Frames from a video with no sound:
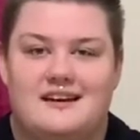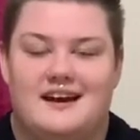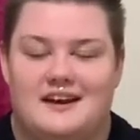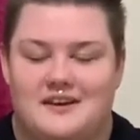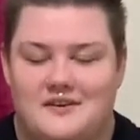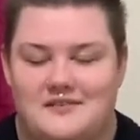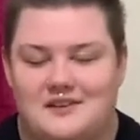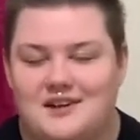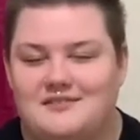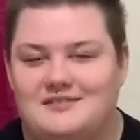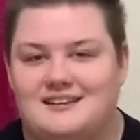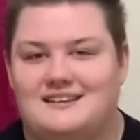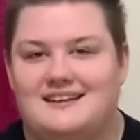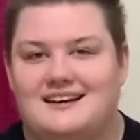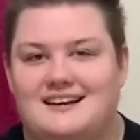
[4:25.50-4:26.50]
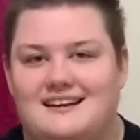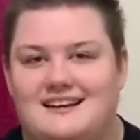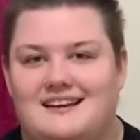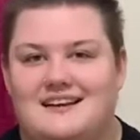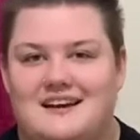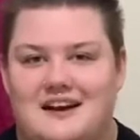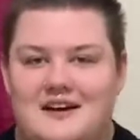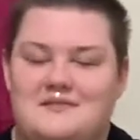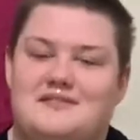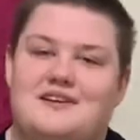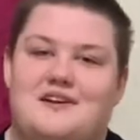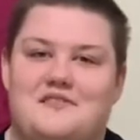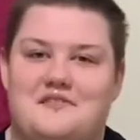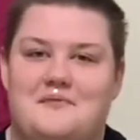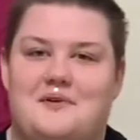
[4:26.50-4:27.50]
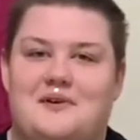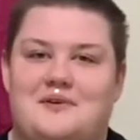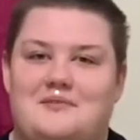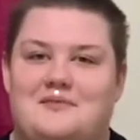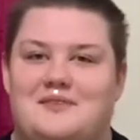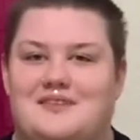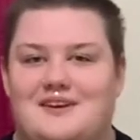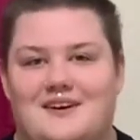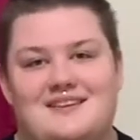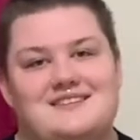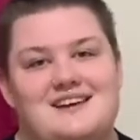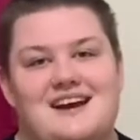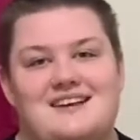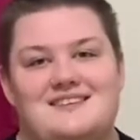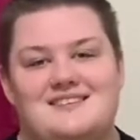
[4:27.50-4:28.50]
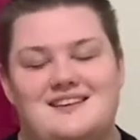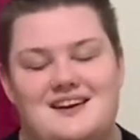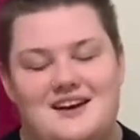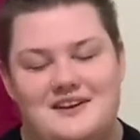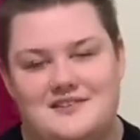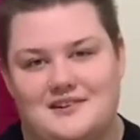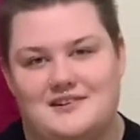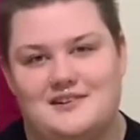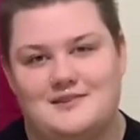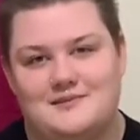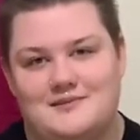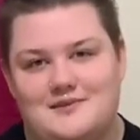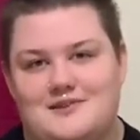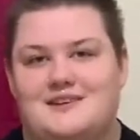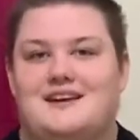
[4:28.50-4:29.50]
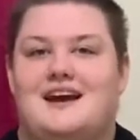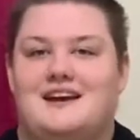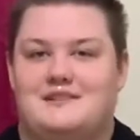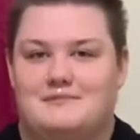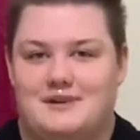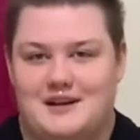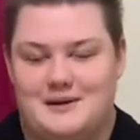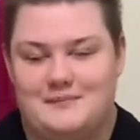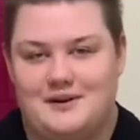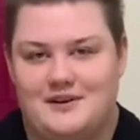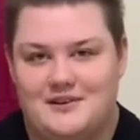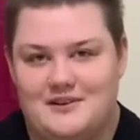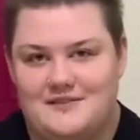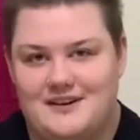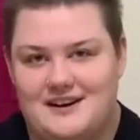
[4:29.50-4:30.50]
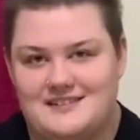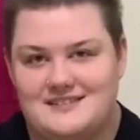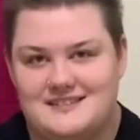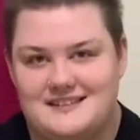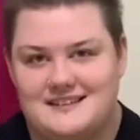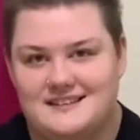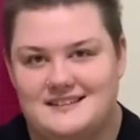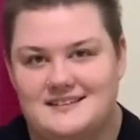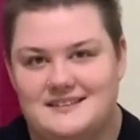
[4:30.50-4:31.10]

and you have a lovely day. I'm Saoirse Morton with the RTS, journalism student at Edinburgh Napier University.